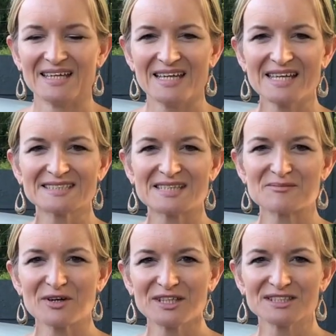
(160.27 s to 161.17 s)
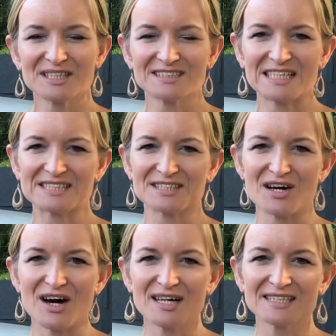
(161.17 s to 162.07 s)
Next, I'm going to adjust
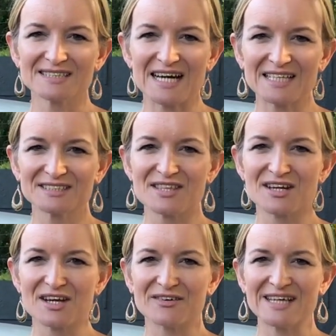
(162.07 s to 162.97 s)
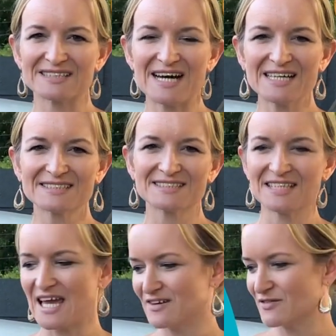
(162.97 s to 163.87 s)
the harness height to the correct height, and